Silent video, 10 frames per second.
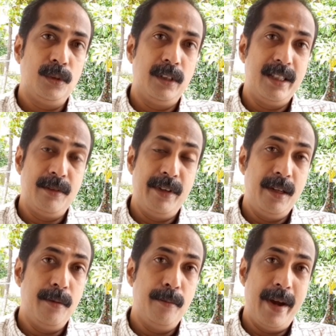So this is
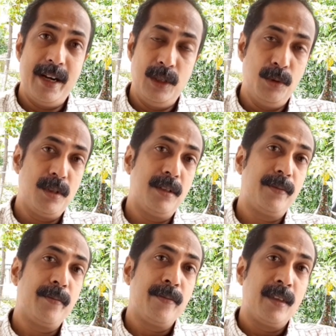very bad news.
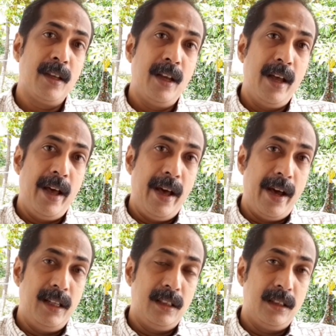
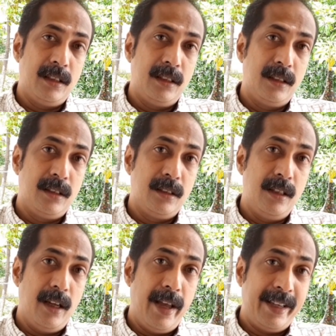And
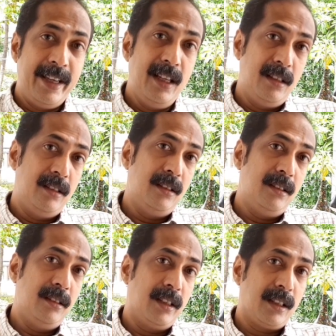again,
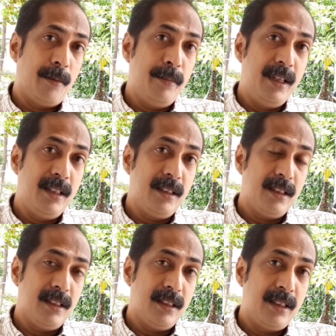the company
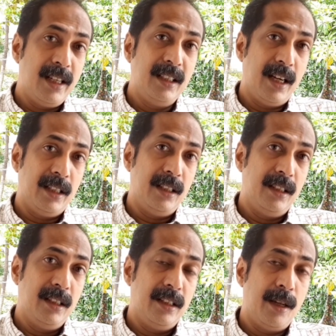said that
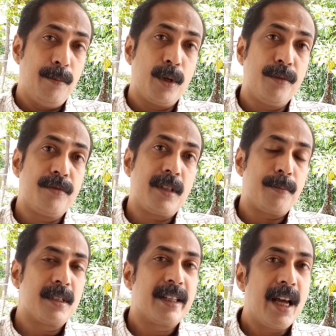number of
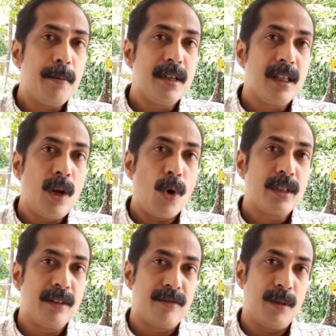subscribers are
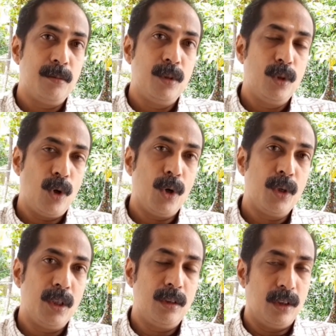losing from
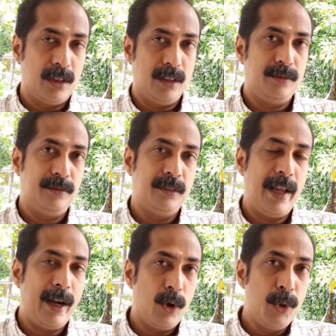quarter to quarter.
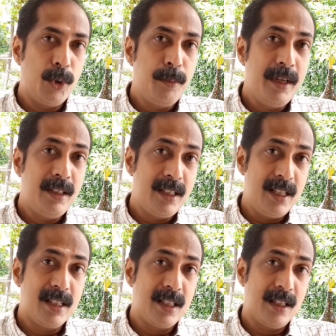According to me, this
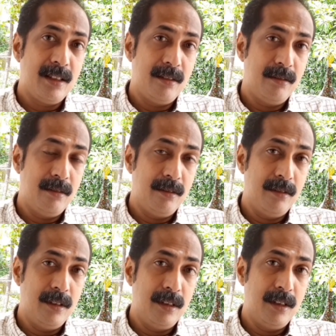is the
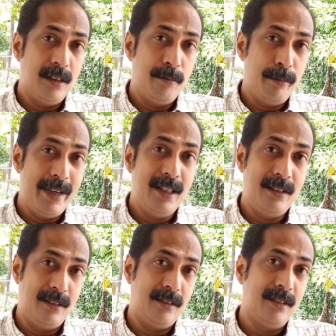
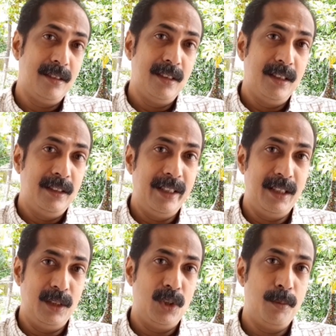main
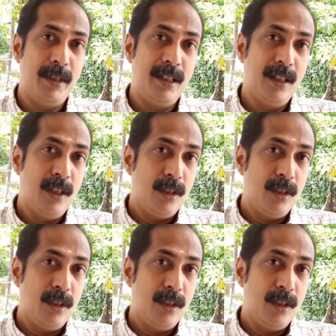thing to be